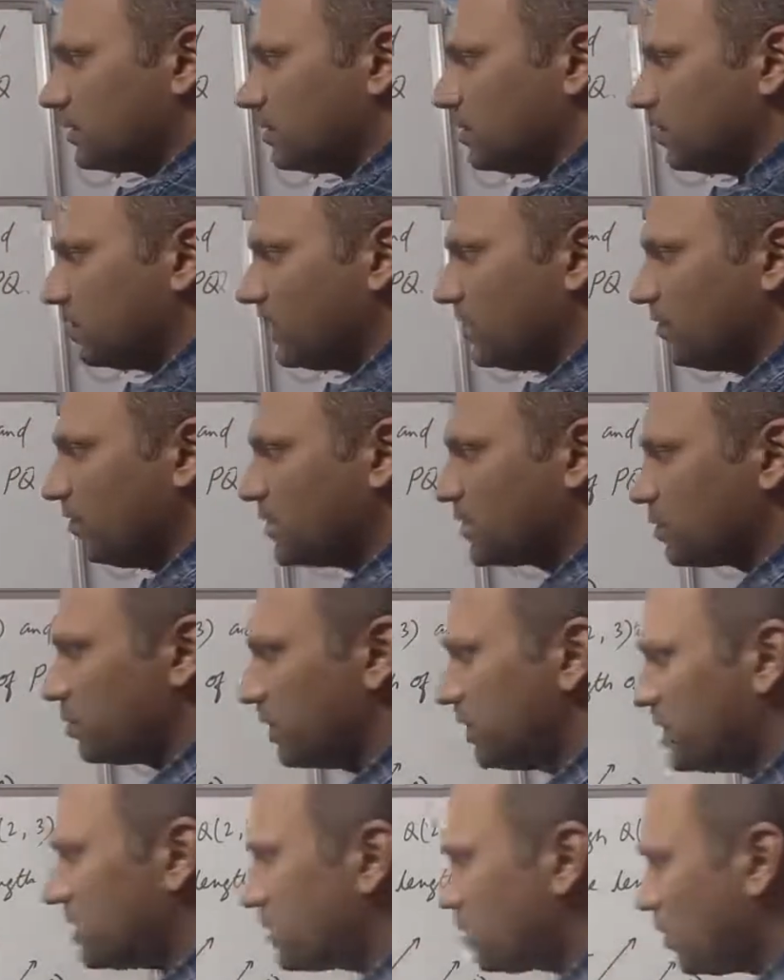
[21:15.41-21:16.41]
Okay, which
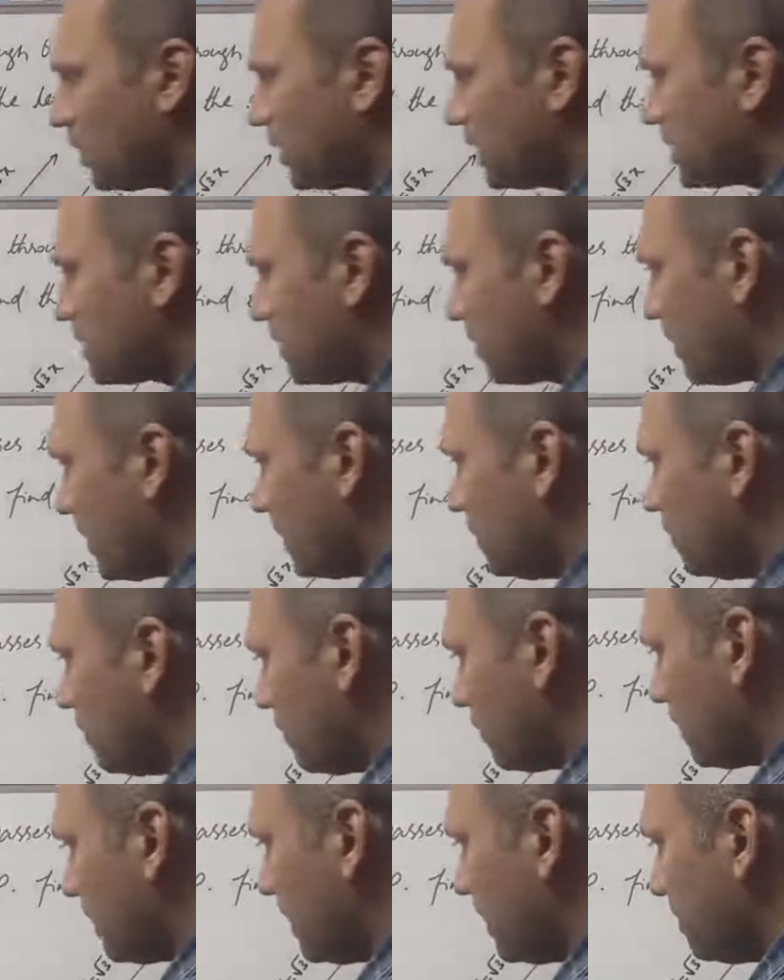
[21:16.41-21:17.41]
means what is the value
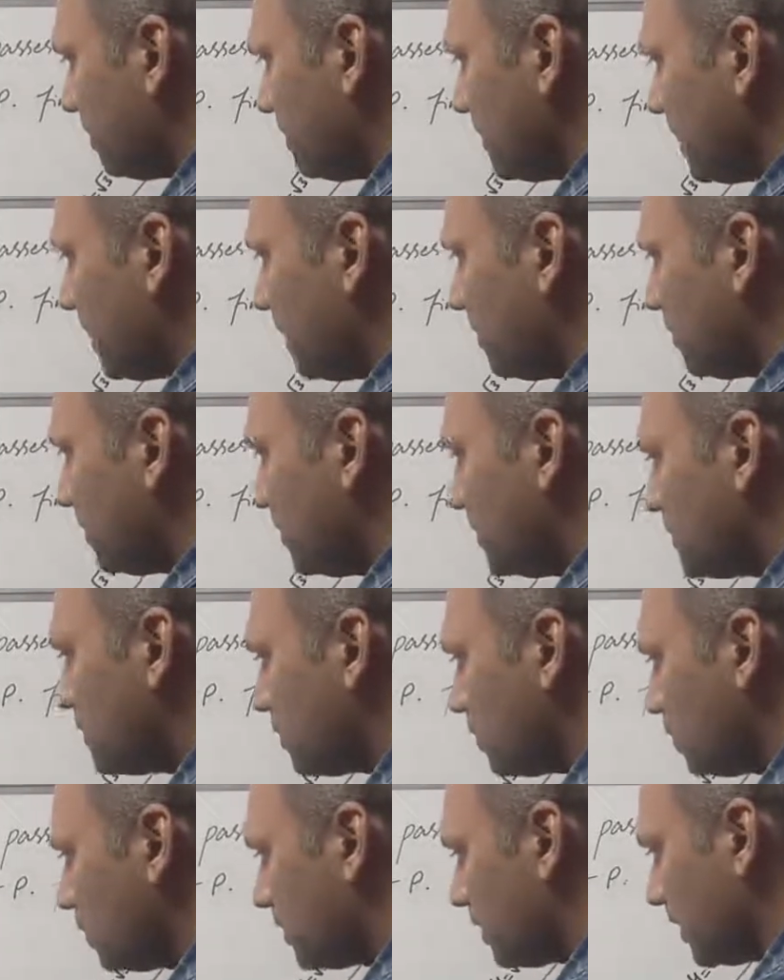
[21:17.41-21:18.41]
of m? M is
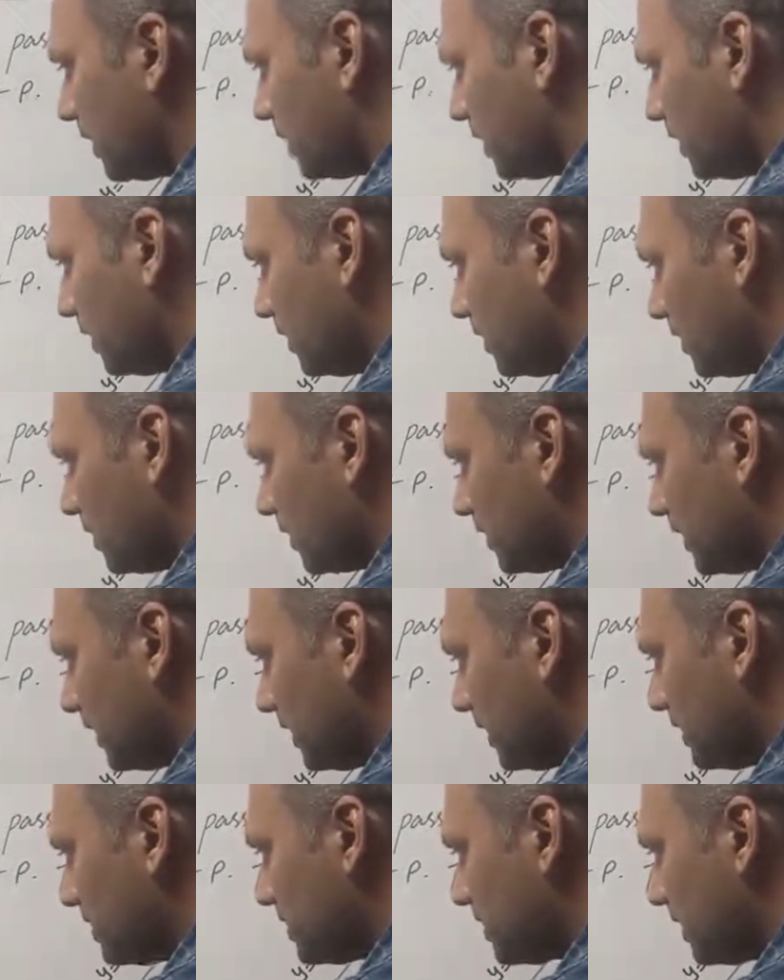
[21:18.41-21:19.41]
root 3.
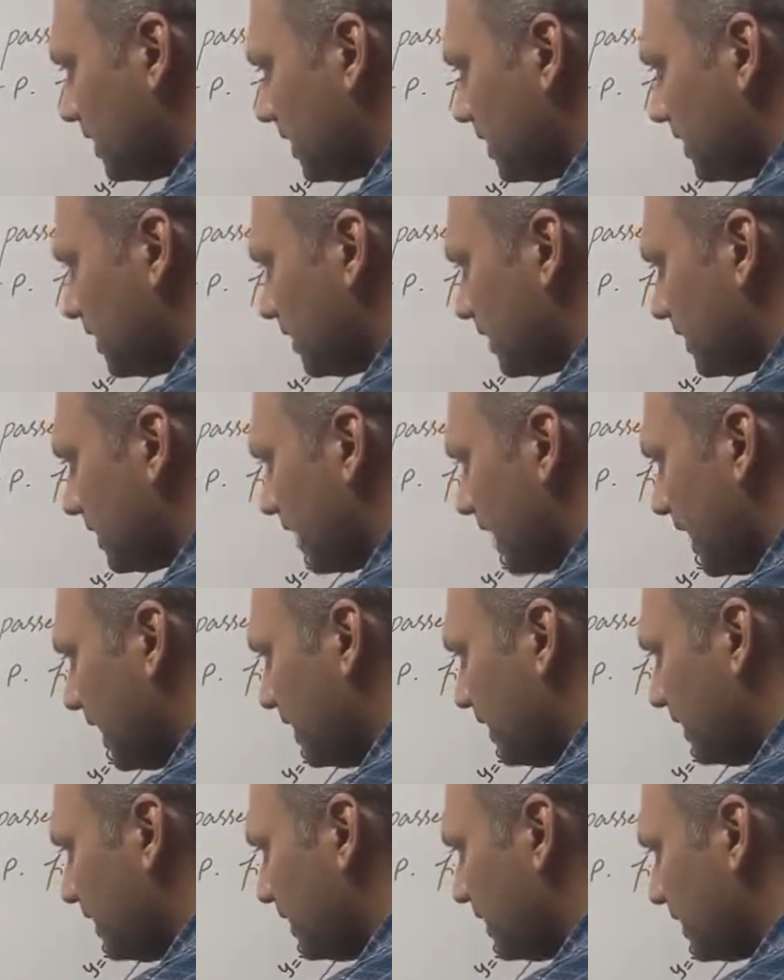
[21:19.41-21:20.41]
That is
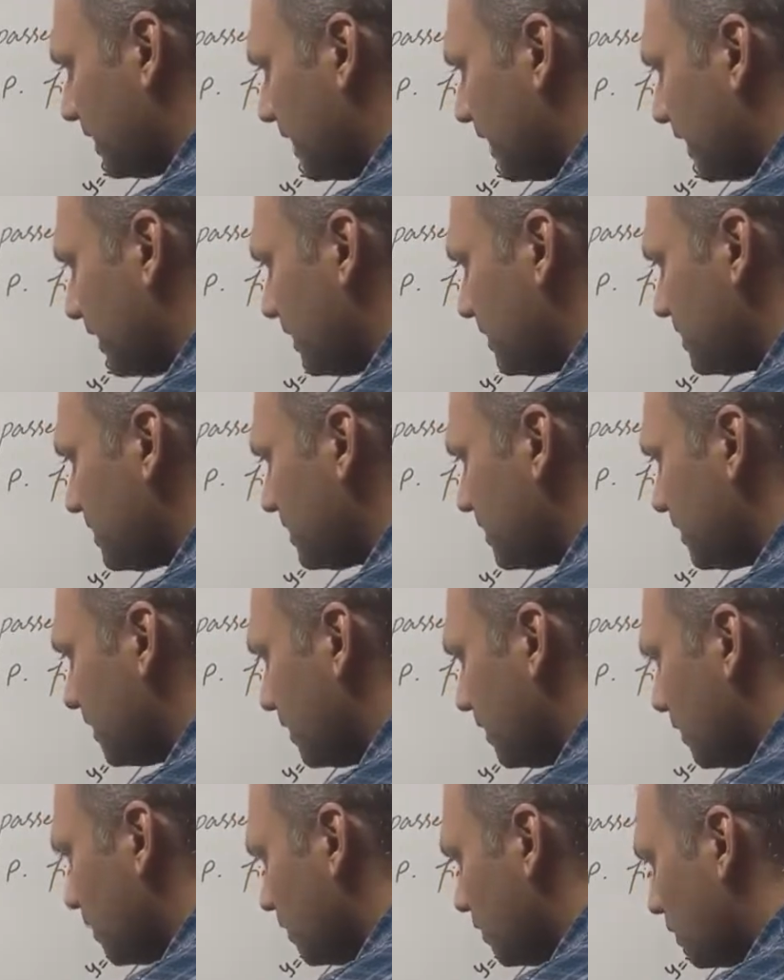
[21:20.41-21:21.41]
tan theta is
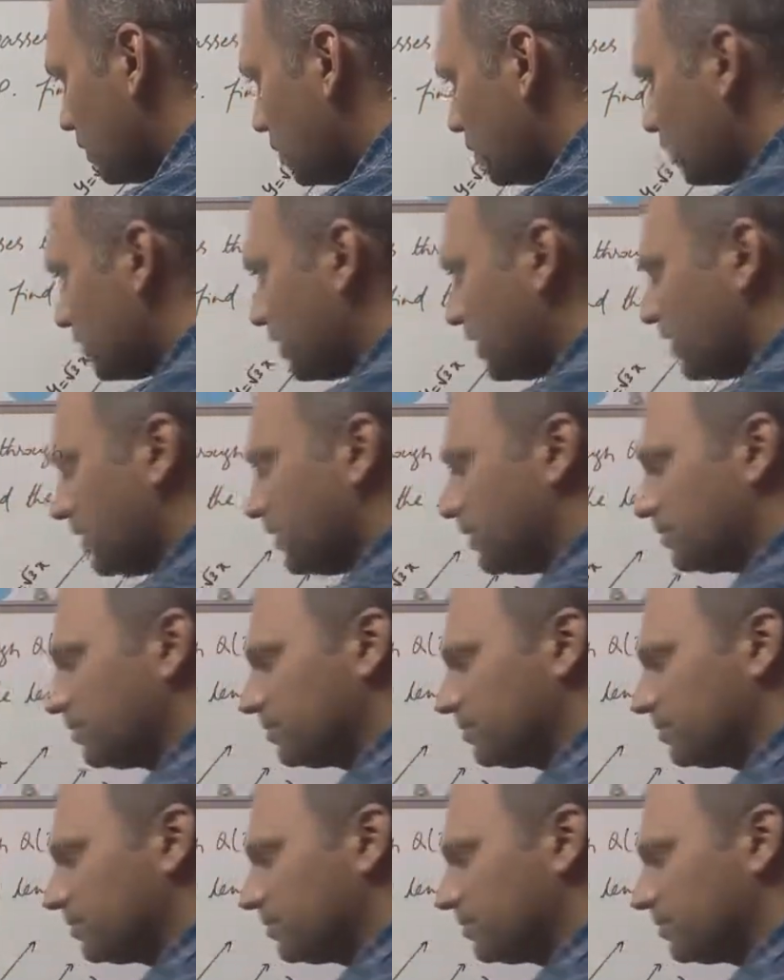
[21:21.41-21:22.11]
root 3.